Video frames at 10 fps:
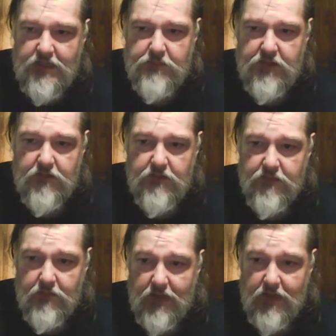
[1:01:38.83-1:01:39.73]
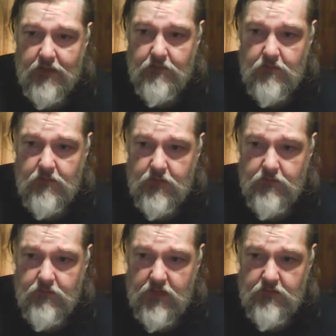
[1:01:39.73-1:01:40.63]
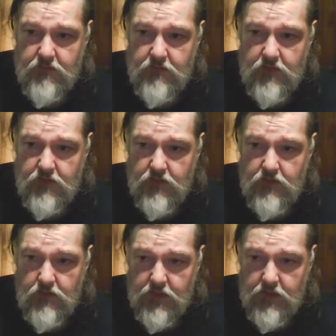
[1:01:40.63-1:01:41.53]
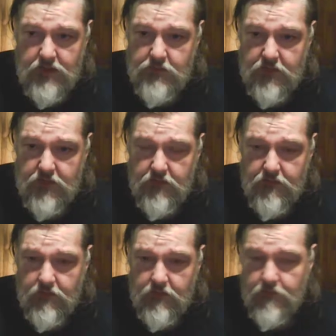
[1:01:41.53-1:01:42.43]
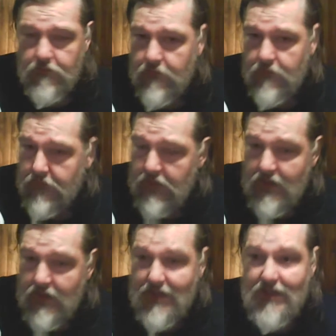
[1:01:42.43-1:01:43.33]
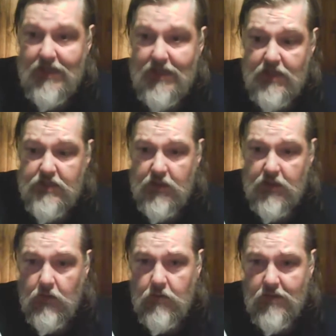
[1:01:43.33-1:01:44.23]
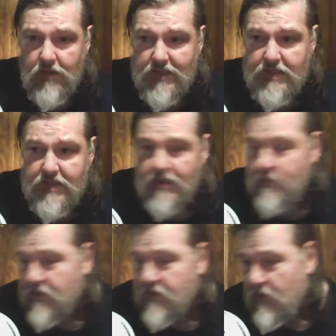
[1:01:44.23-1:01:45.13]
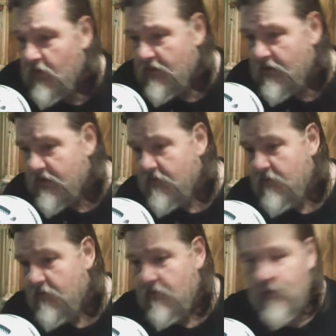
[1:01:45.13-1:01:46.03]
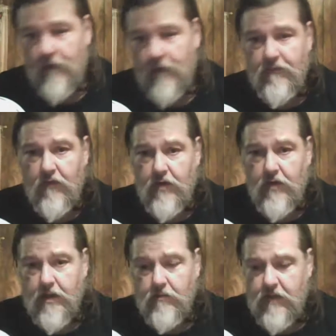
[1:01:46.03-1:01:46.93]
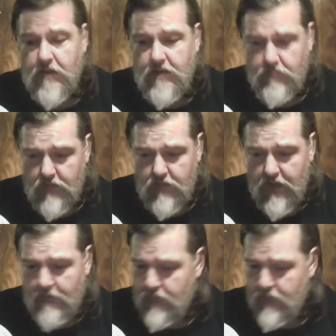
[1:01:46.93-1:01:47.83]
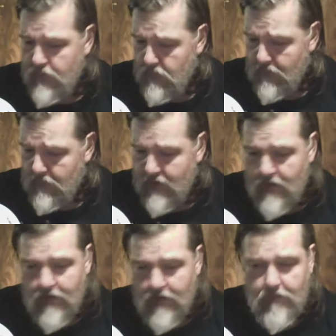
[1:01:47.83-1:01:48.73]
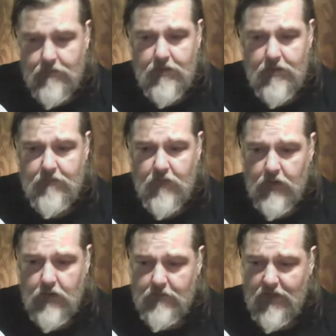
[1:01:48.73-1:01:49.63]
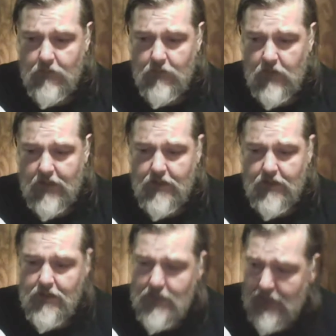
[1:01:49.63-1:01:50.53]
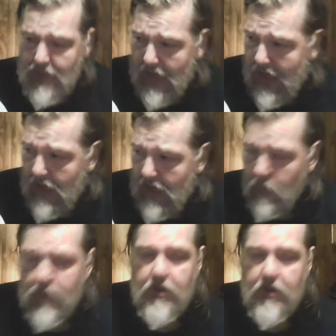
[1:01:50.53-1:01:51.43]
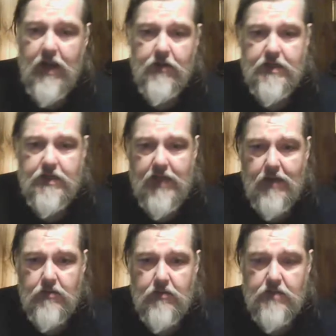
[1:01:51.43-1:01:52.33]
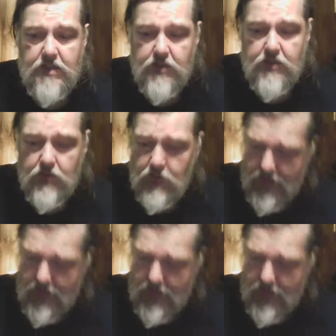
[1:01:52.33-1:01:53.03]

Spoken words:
It's beautiful, man. It truly is beautiful. So let's get some scores. We're up for it, aren't we? Yep, we are. We're up for it. And by the way, we are counting down to